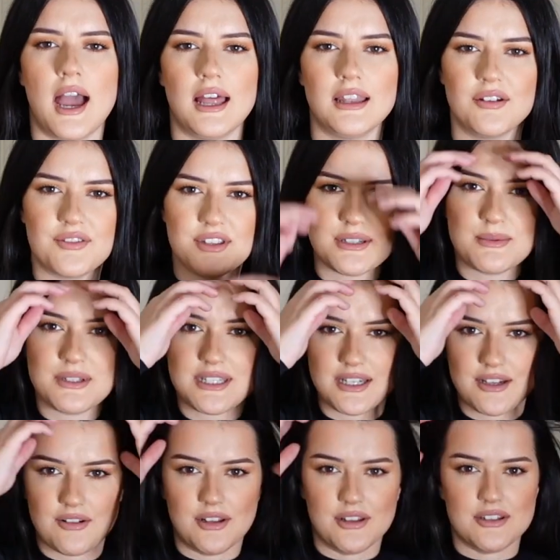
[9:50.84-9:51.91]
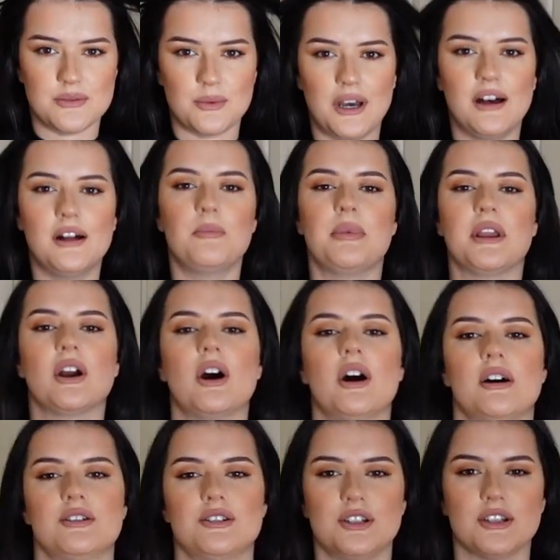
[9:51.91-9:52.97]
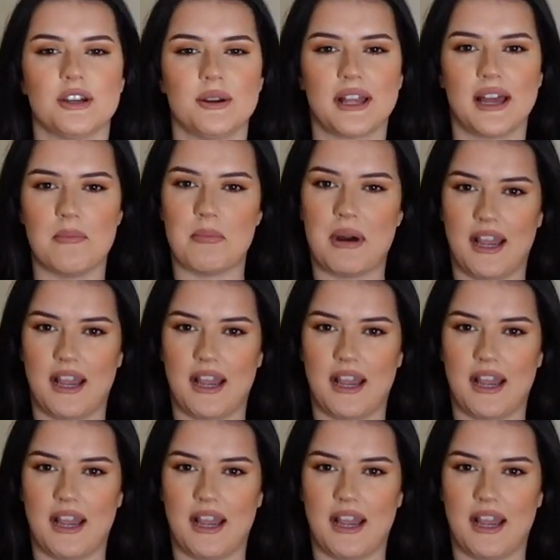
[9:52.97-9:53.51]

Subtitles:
I love this material as well because you don't get